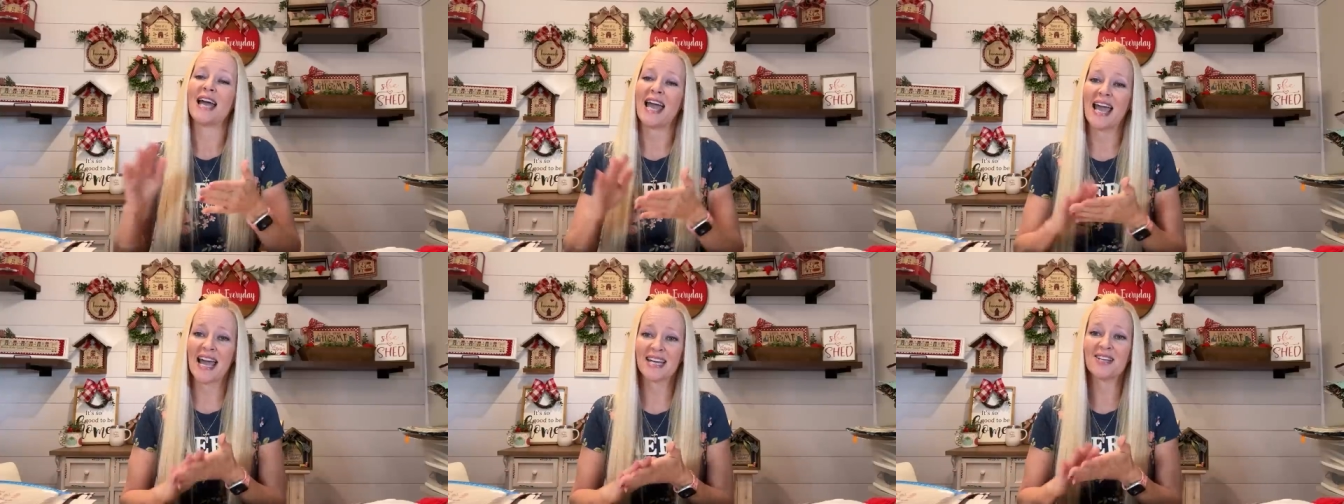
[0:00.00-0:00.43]

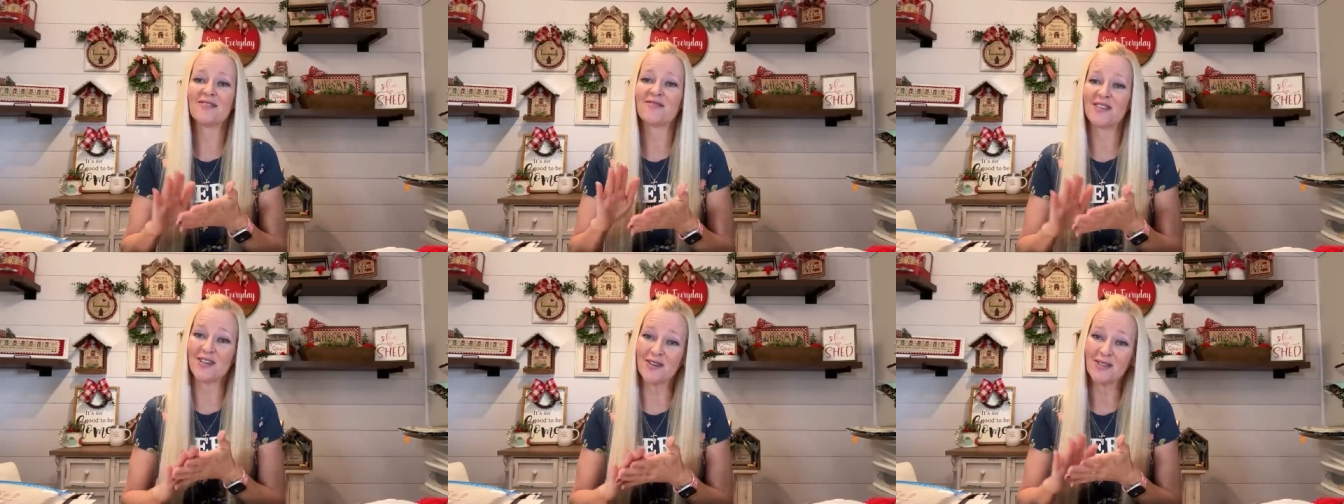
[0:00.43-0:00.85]
Anna,
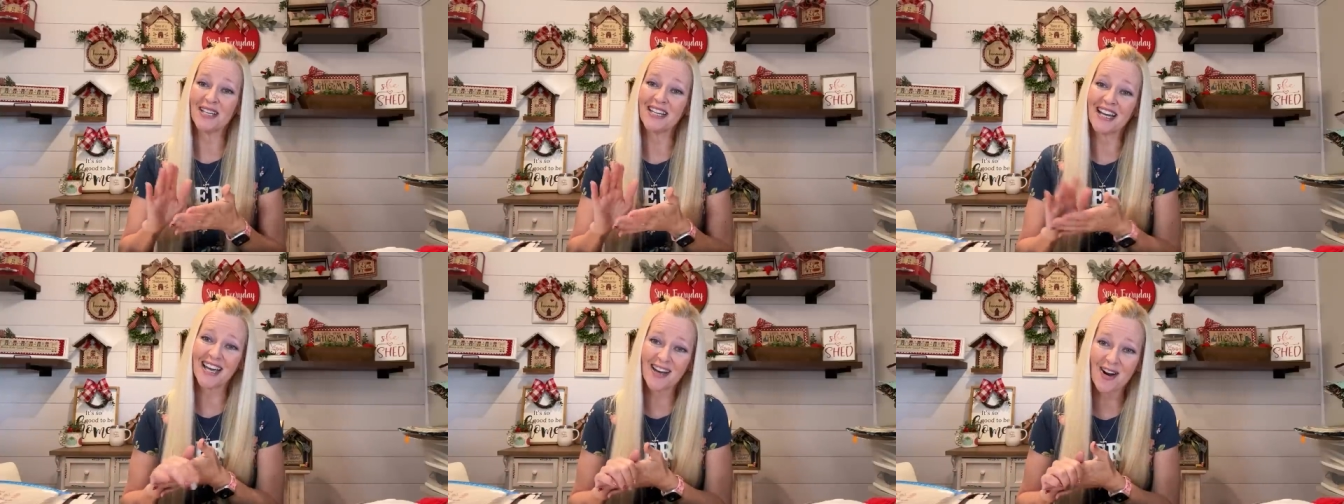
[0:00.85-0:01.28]
Fiona,
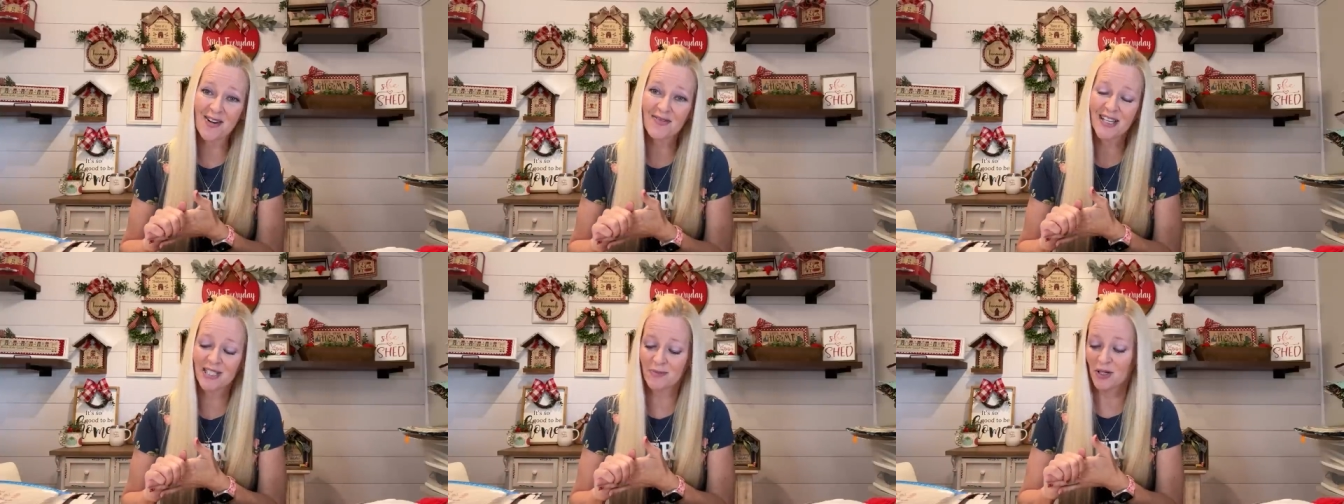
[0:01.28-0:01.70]
and I, our
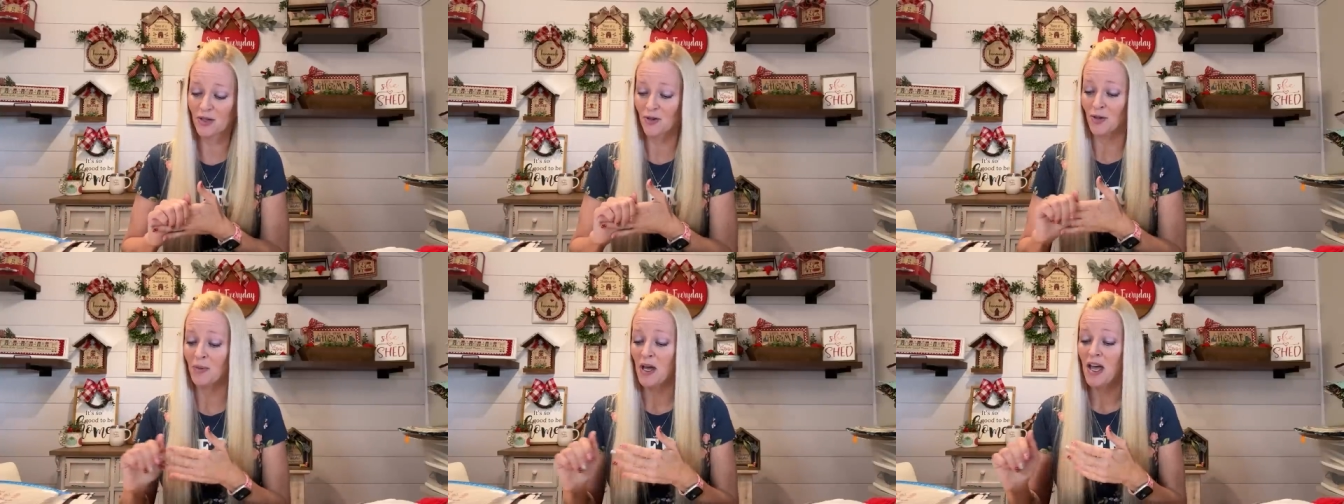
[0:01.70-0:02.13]
Facebook
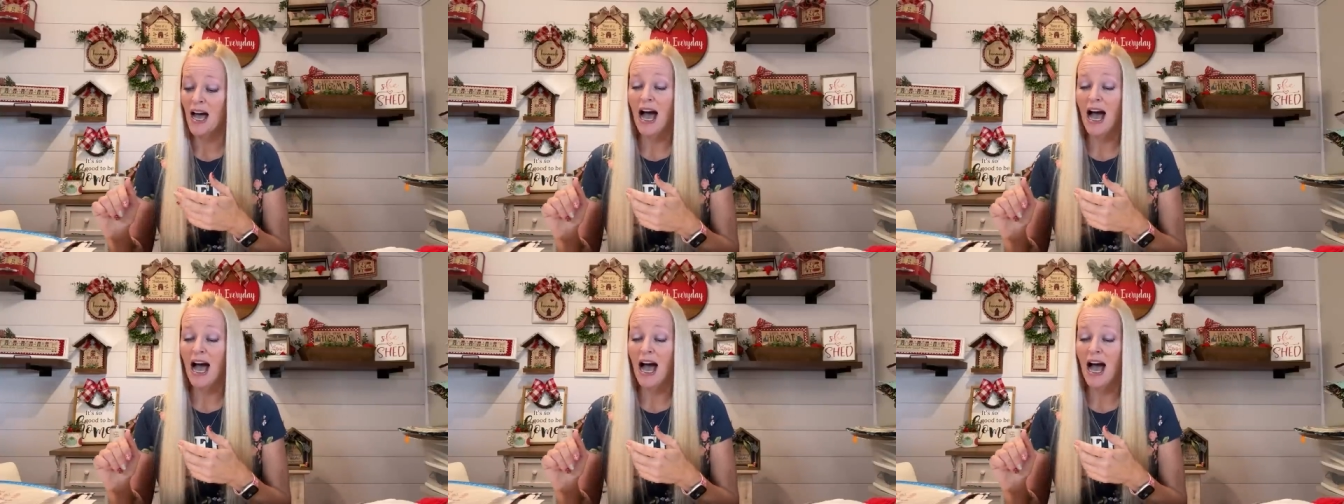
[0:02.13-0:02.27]
group,